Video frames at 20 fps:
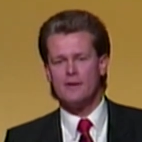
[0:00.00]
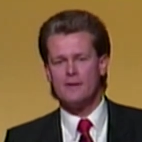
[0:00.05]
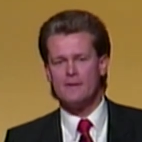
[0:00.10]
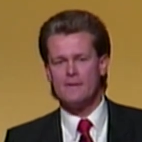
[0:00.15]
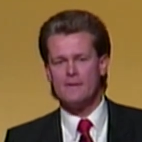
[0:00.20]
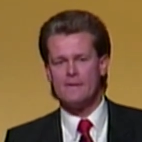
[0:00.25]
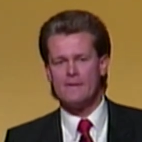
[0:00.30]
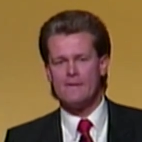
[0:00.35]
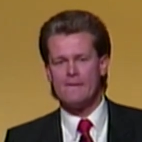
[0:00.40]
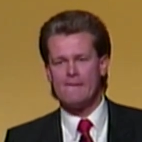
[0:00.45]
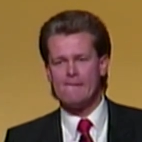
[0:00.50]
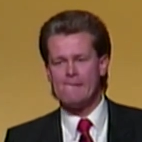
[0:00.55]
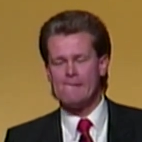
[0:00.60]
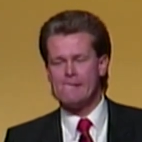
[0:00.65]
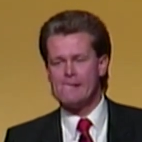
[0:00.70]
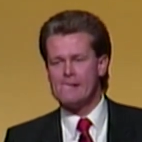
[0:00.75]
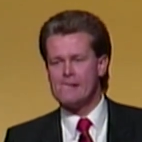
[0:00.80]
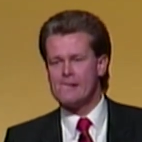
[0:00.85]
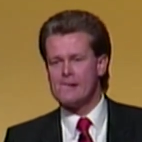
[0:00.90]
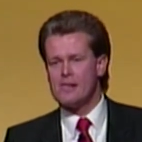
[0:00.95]

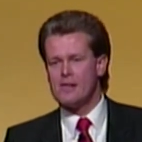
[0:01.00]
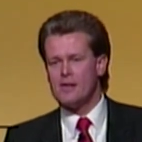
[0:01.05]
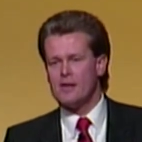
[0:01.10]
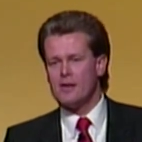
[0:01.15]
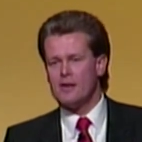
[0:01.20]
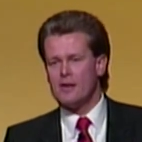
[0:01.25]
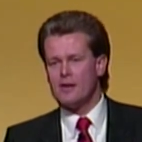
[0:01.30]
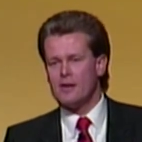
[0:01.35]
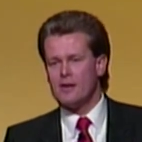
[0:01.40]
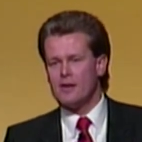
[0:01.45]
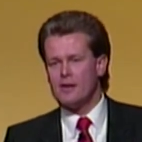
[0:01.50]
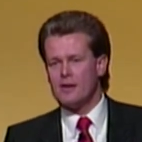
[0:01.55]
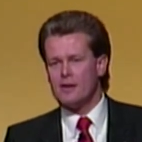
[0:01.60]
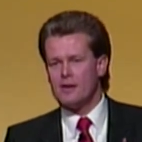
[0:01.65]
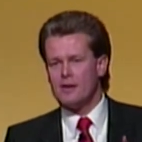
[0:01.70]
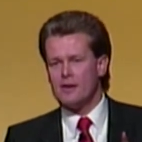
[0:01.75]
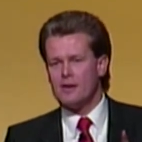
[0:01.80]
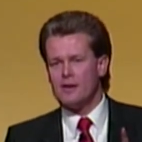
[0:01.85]
[no speech]